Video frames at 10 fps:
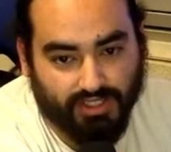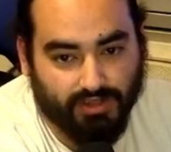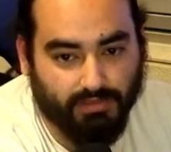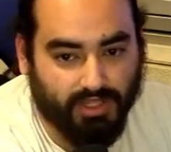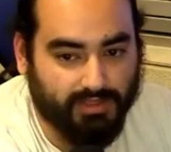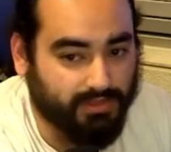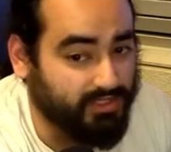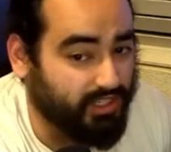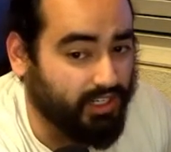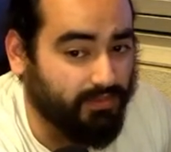possibly
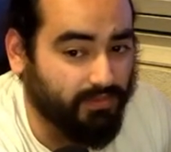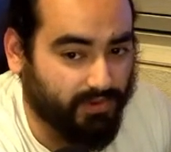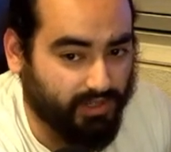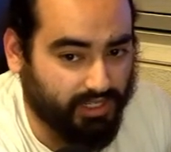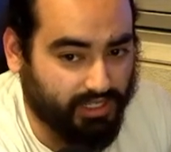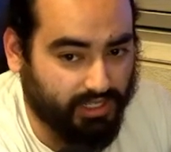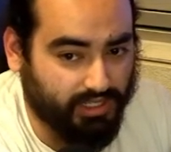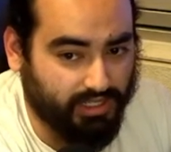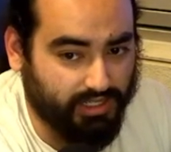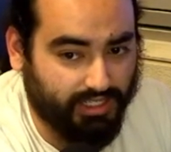setting up for
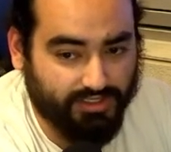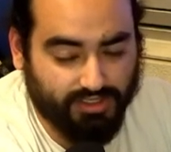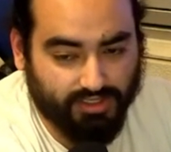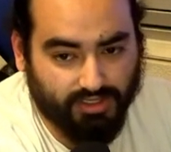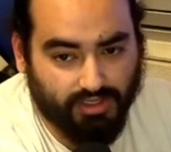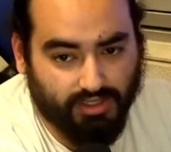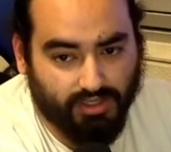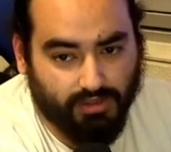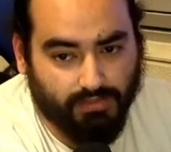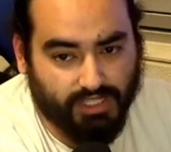a next
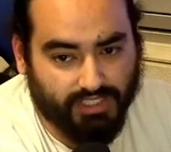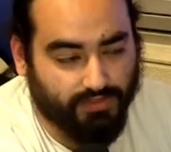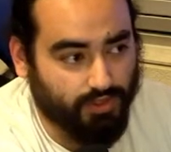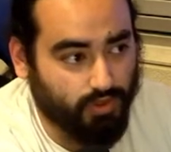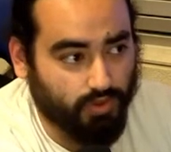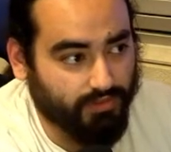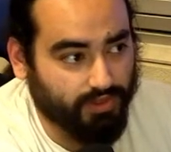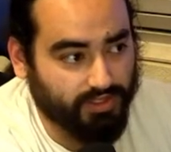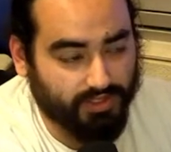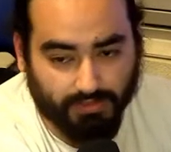match for whoever
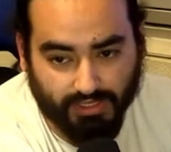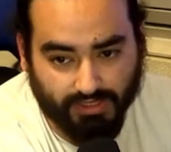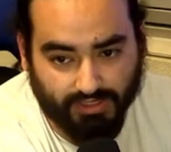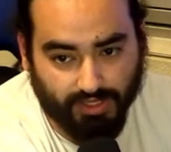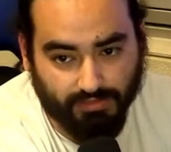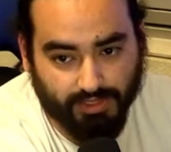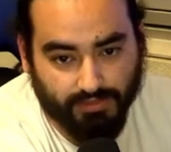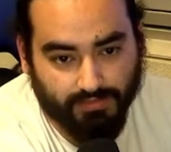ends up being the champion.